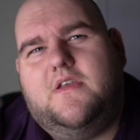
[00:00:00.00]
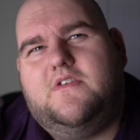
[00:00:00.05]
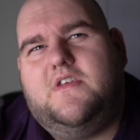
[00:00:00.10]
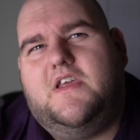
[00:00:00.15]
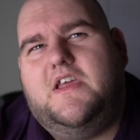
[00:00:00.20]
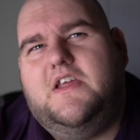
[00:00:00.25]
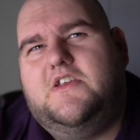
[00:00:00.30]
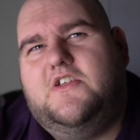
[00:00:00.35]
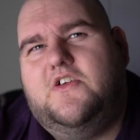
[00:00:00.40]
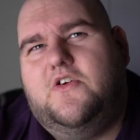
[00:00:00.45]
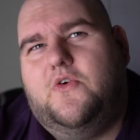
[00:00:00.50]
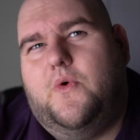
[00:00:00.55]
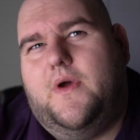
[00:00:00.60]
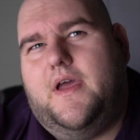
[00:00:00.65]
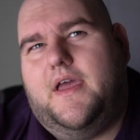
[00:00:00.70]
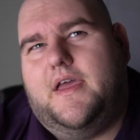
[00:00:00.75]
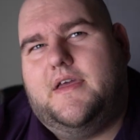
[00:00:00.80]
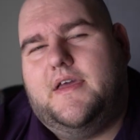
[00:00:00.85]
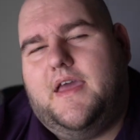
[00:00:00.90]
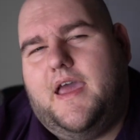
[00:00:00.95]
is he
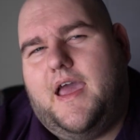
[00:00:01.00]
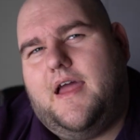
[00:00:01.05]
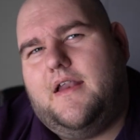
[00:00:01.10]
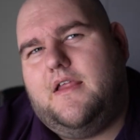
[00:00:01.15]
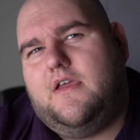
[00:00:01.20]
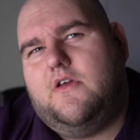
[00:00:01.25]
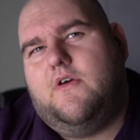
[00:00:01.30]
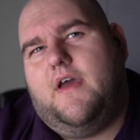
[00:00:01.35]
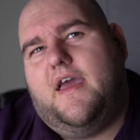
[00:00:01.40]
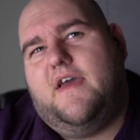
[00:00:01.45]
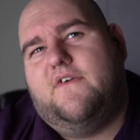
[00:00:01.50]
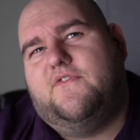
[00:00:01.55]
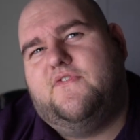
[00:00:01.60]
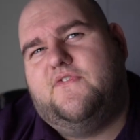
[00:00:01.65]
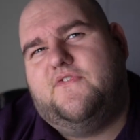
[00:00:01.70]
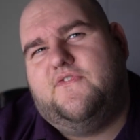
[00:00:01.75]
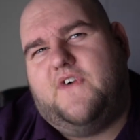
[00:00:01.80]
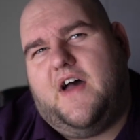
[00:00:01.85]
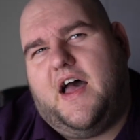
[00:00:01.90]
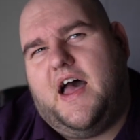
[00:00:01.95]
doing? How do you have
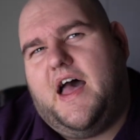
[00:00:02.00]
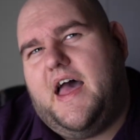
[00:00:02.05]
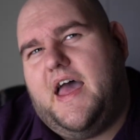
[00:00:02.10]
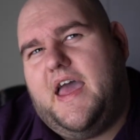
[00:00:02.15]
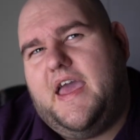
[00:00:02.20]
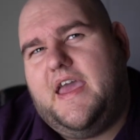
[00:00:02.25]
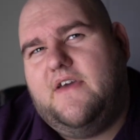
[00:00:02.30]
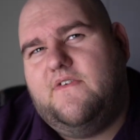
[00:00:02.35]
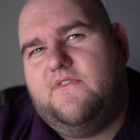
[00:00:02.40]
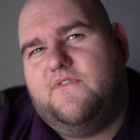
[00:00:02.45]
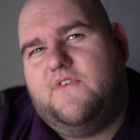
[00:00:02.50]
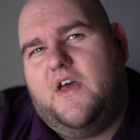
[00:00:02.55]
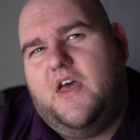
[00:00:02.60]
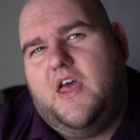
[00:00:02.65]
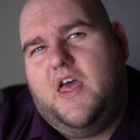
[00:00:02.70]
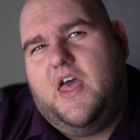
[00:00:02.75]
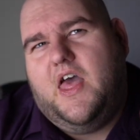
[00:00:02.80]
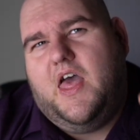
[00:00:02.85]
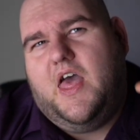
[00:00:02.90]
500K